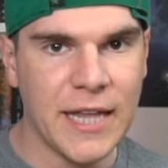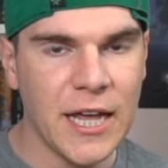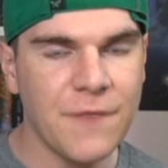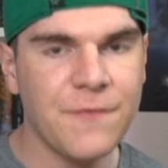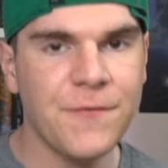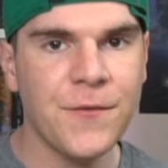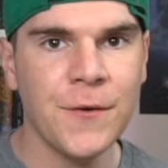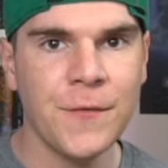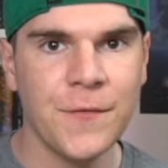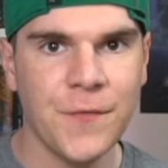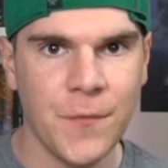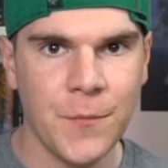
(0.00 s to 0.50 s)

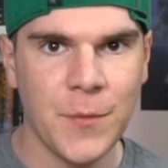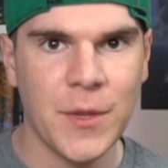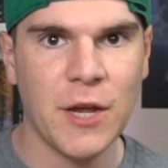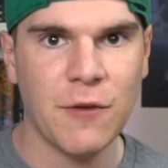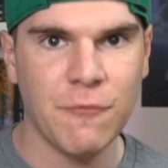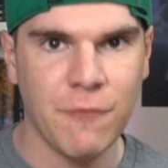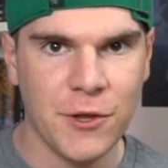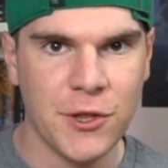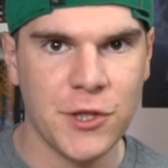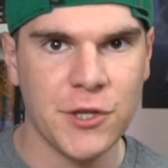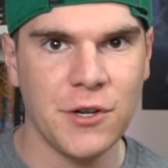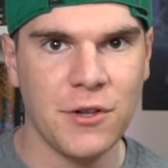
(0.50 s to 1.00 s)
different from the
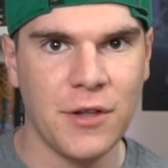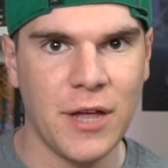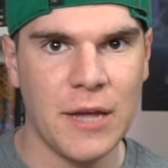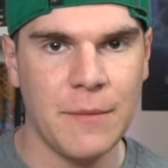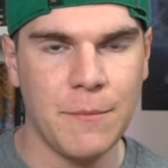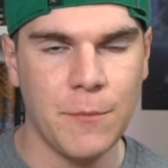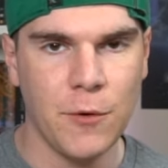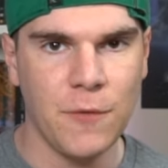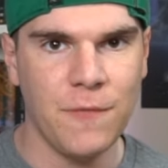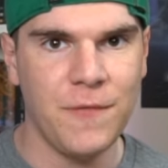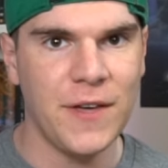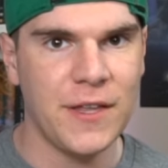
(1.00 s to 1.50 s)
original
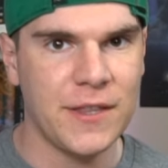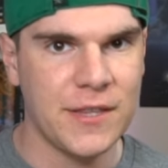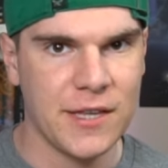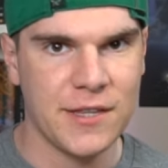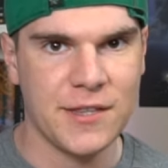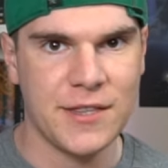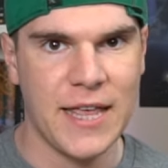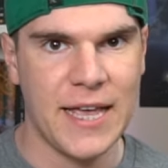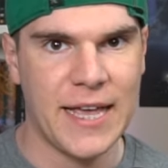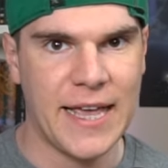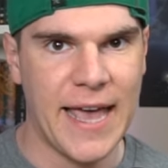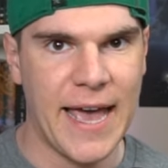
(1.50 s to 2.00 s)
eight movies
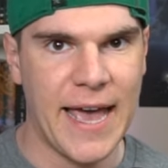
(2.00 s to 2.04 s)
as they